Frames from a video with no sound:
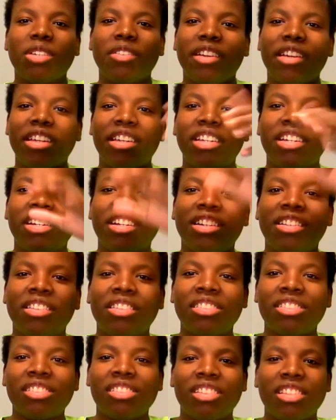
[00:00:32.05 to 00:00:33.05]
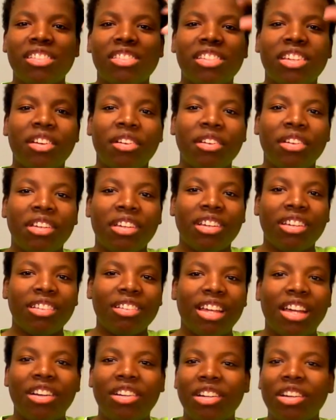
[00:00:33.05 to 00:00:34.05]
right here in this area.
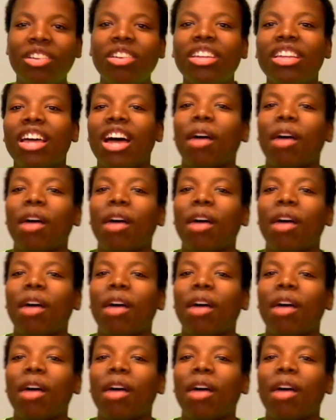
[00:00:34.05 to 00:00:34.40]
I don't know.